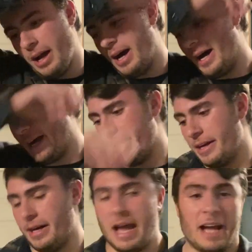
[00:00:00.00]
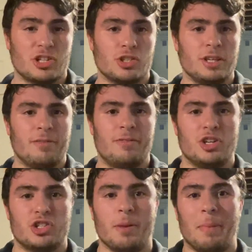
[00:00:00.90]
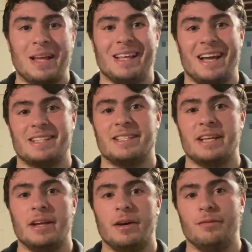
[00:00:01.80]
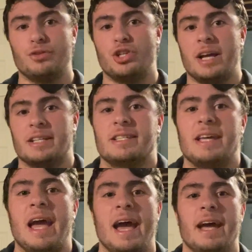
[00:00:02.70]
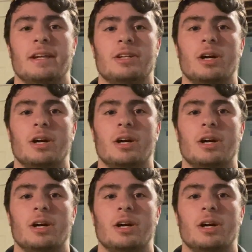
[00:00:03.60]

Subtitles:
I actually finished up my last set of chest at